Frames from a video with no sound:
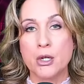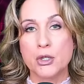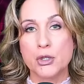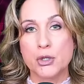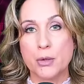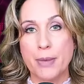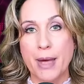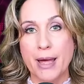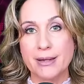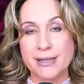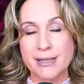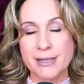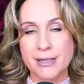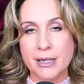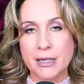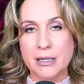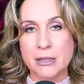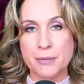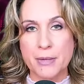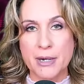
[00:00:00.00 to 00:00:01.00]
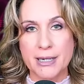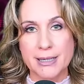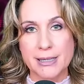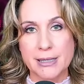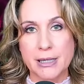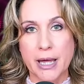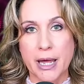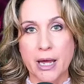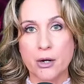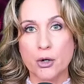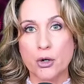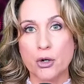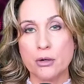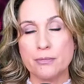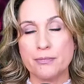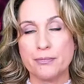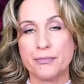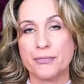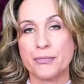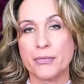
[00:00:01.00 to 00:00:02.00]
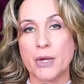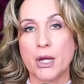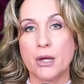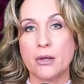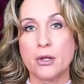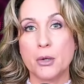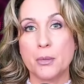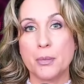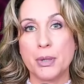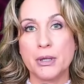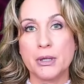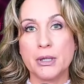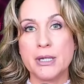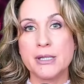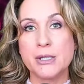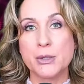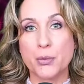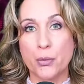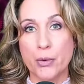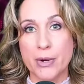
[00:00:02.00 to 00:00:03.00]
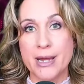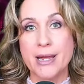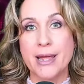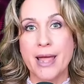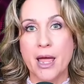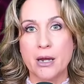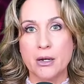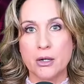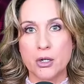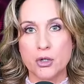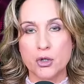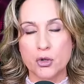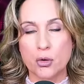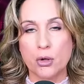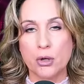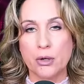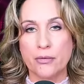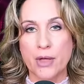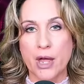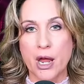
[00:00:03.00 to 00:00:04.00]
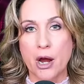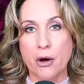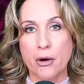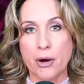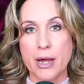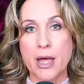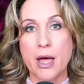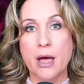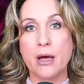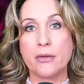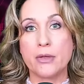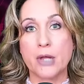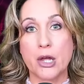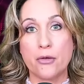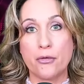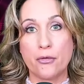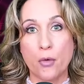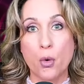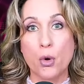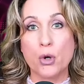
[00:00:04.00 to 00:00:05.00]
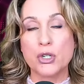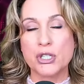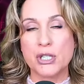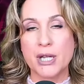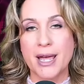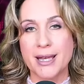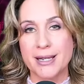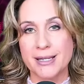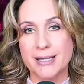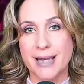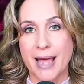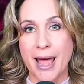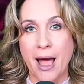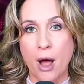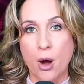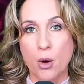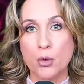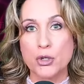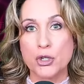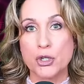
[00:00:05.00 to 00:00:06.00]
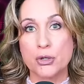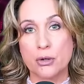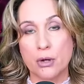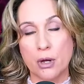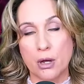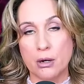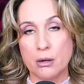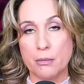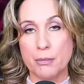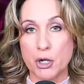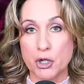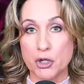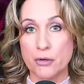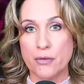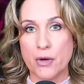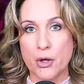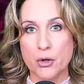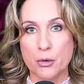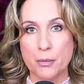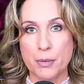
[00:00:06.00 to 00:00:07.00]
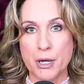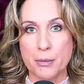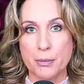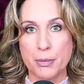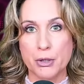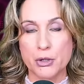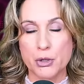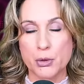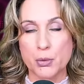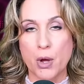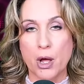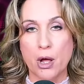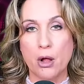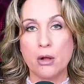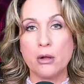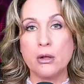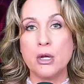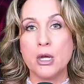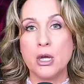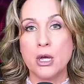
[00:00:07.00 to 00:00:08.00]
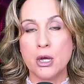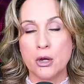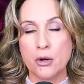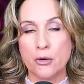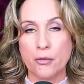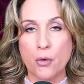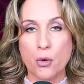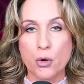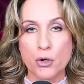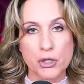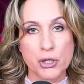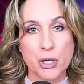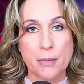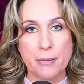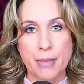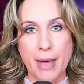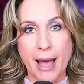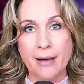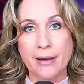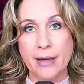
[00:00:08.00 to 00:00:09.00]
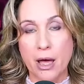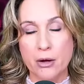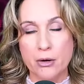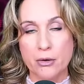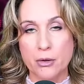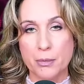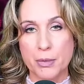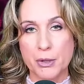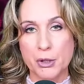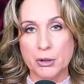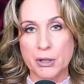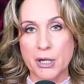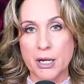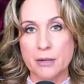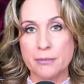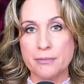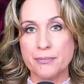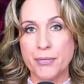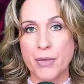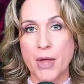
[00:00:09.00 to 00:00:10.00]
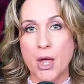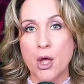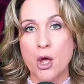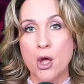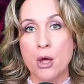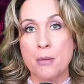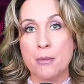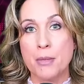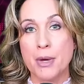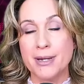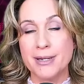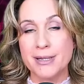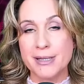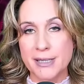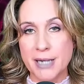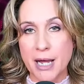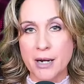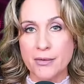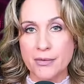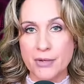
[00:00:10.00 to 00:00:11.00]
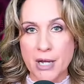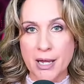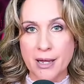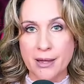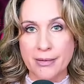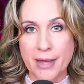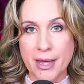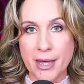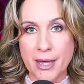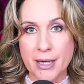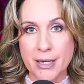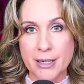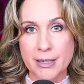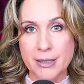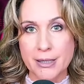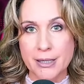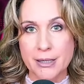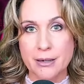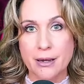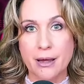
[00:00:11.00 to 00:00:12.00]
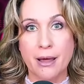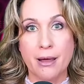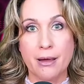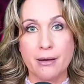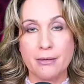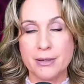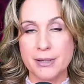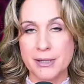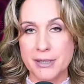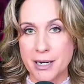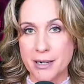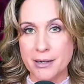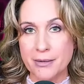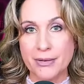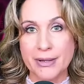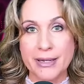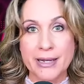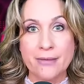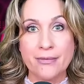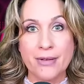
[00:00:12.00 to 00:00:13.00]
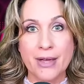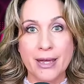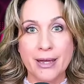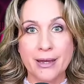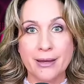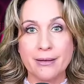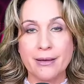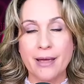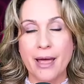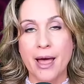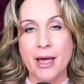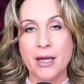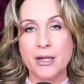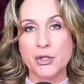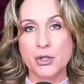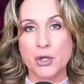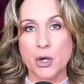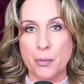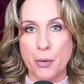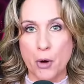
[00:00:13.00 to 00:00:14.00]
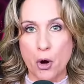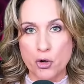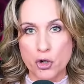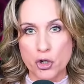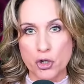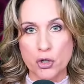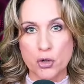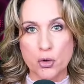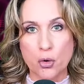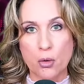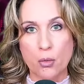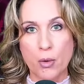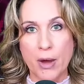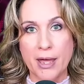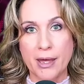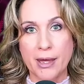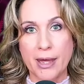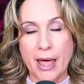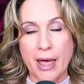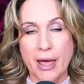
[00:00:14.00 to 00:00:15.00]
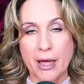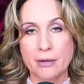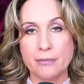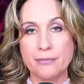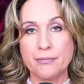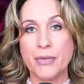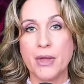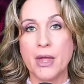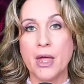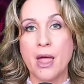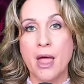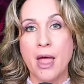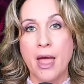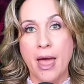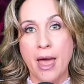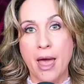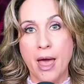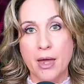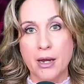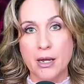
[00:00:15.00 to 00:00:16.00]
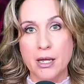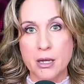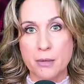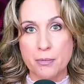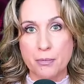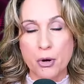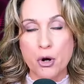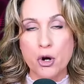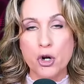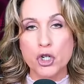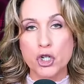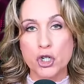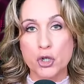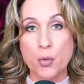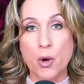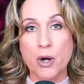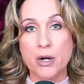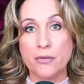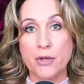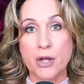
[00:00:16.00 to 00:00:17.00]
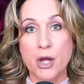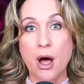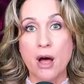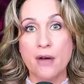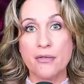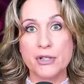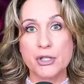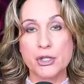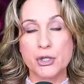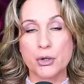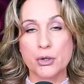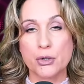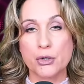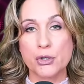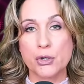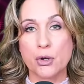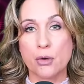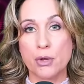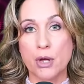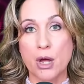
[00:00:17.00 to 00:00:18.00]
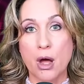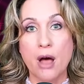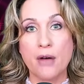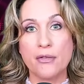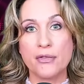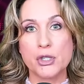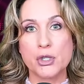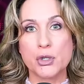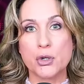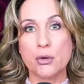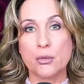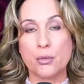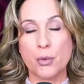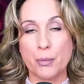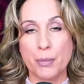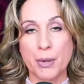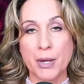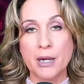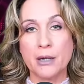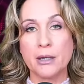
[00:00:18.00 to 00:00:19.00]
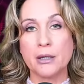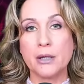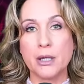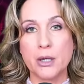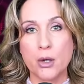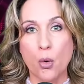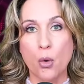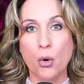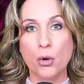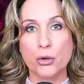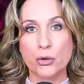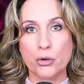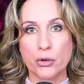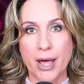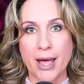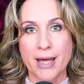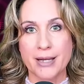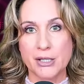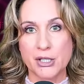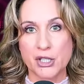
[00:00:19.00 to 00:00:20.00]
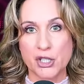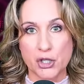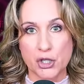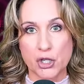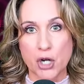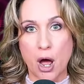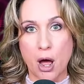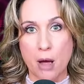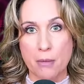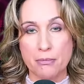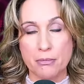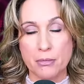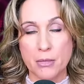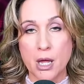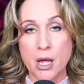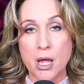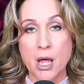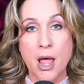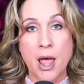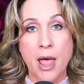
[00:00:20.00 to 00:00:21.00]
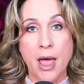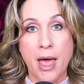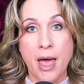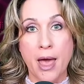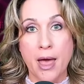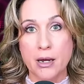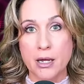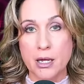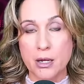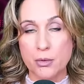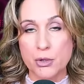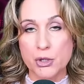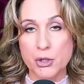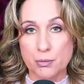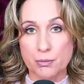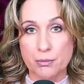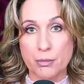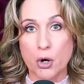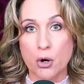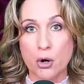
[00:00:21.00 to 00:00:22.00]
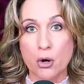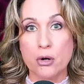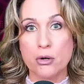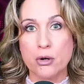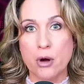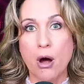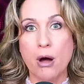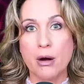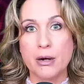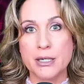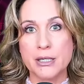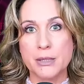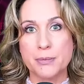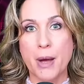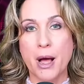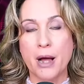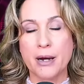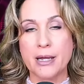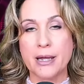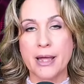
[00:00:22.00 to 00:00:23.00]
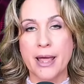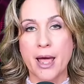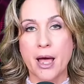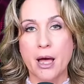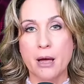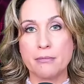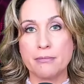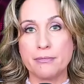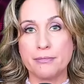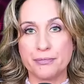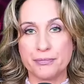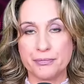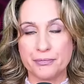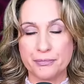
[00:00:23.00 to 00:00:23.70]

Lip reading: So about 6 minutes later, the police regain control of the area and they force Hess out and a bunch of other people as well, force them back out of the building. But instead of taking the hint and instead of leaving, Hess approached the doorway again and he pushed one of the officers. So the officer repeatedly ordered Hess to stop and he was heard on his body cam.